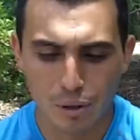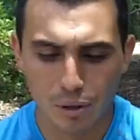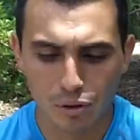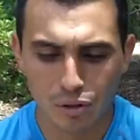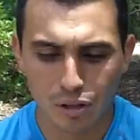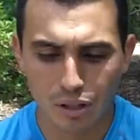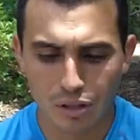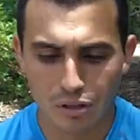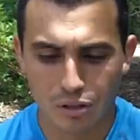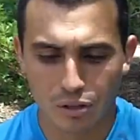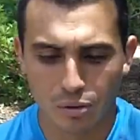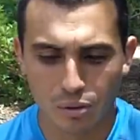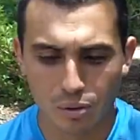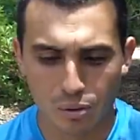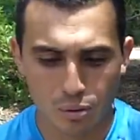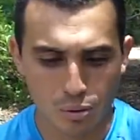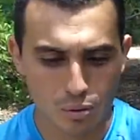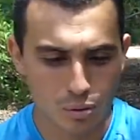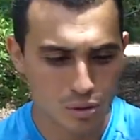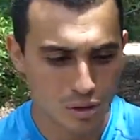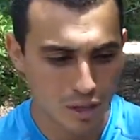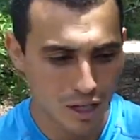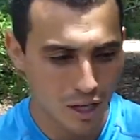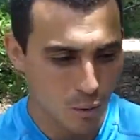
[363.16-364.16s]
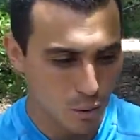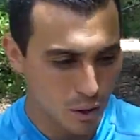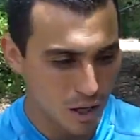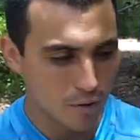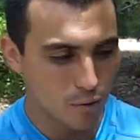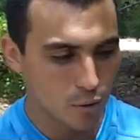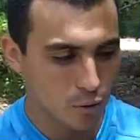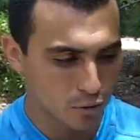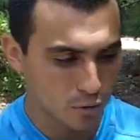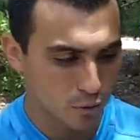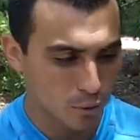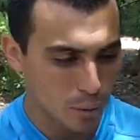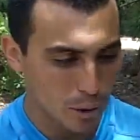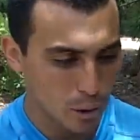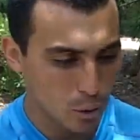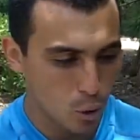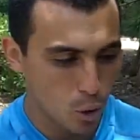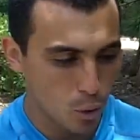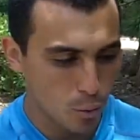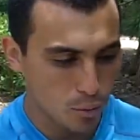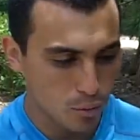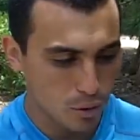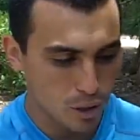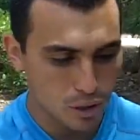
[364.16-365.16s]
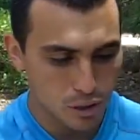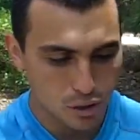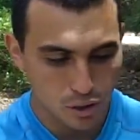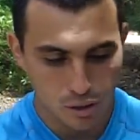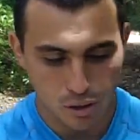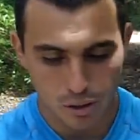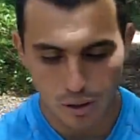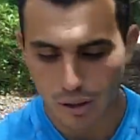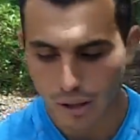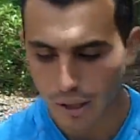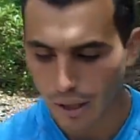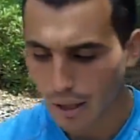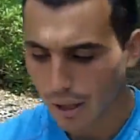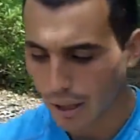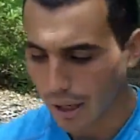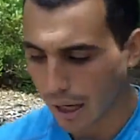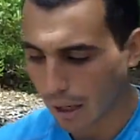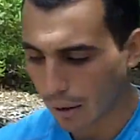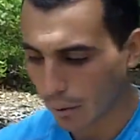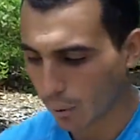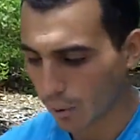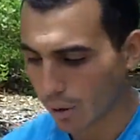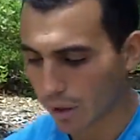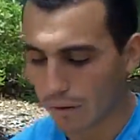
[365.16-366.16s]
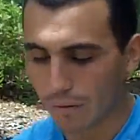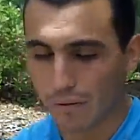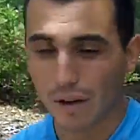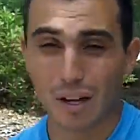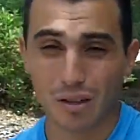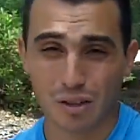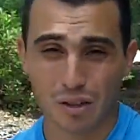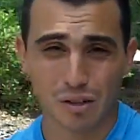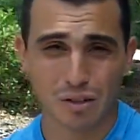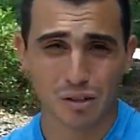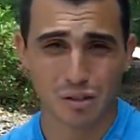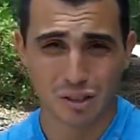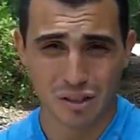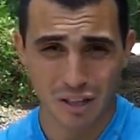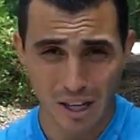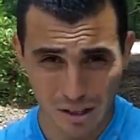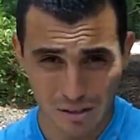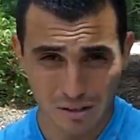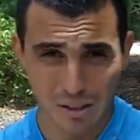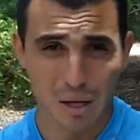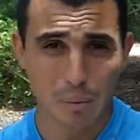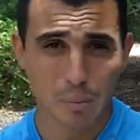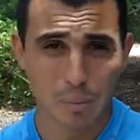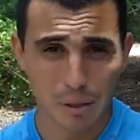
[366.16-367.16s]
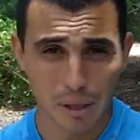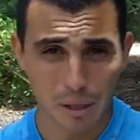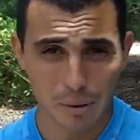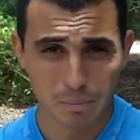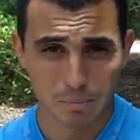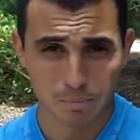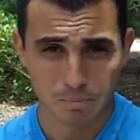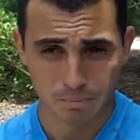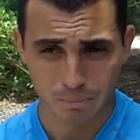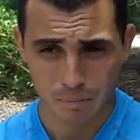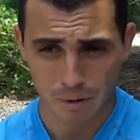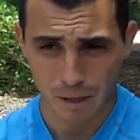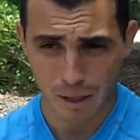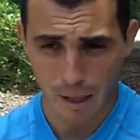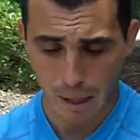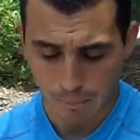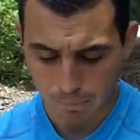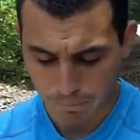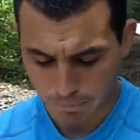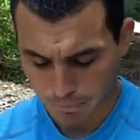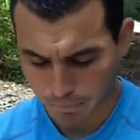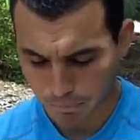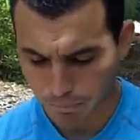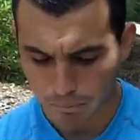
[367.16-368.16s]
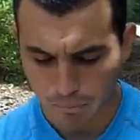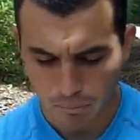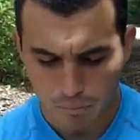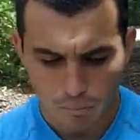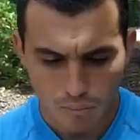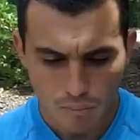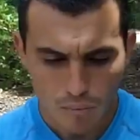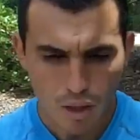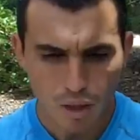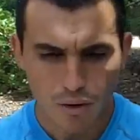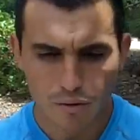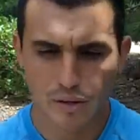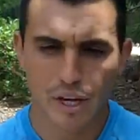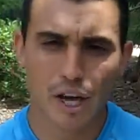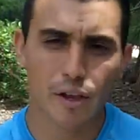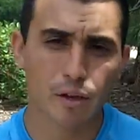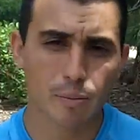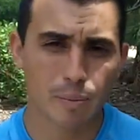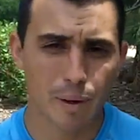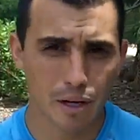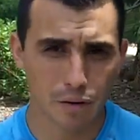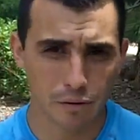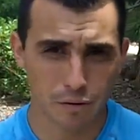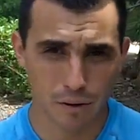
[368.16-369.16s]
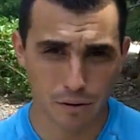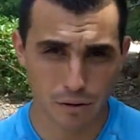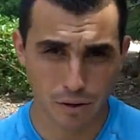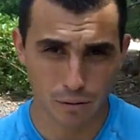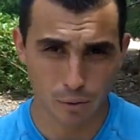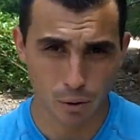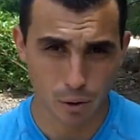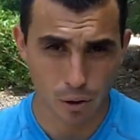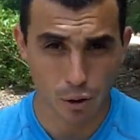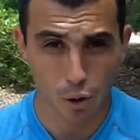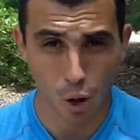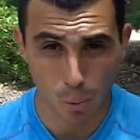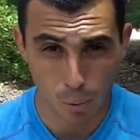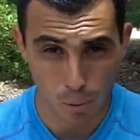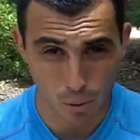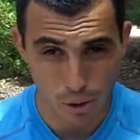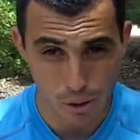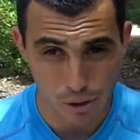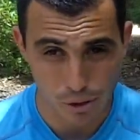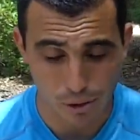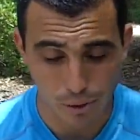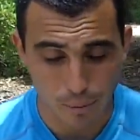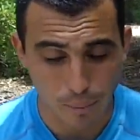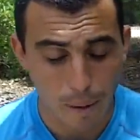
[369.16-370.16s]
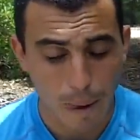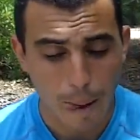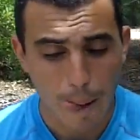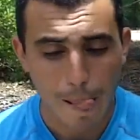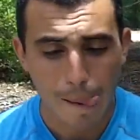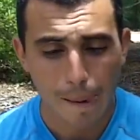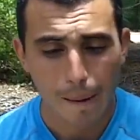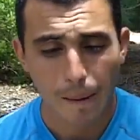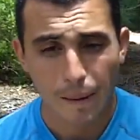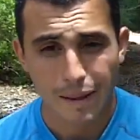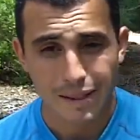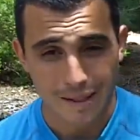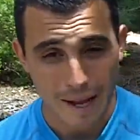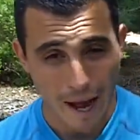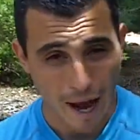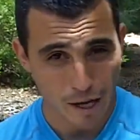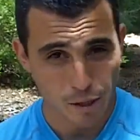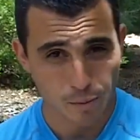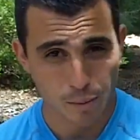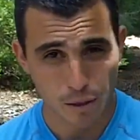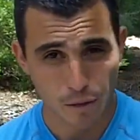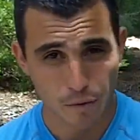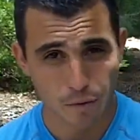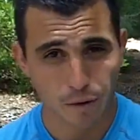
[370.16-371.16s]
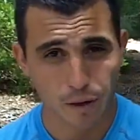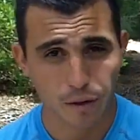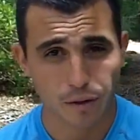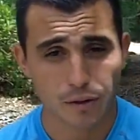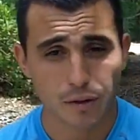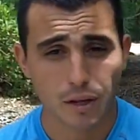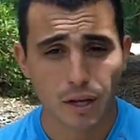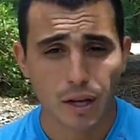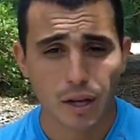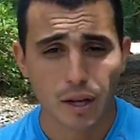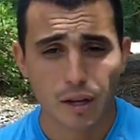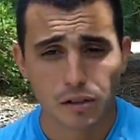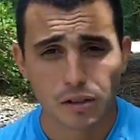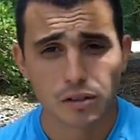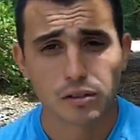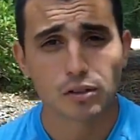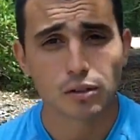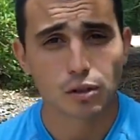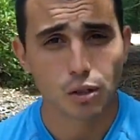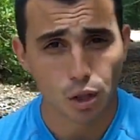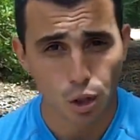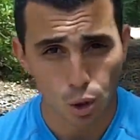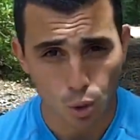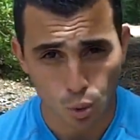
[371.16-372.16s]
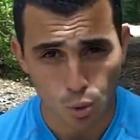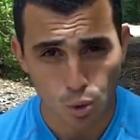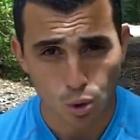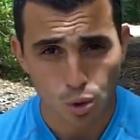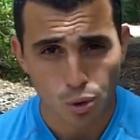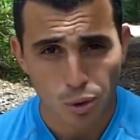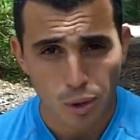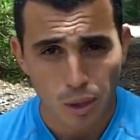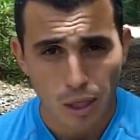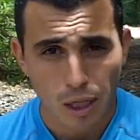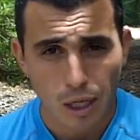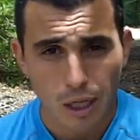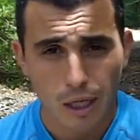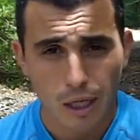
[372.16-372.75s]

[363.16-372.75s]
ability to take what I've owned from my corporation and reinvest into the next company, okay? The other benefits of owning a corporation, tax benefits. This is huge.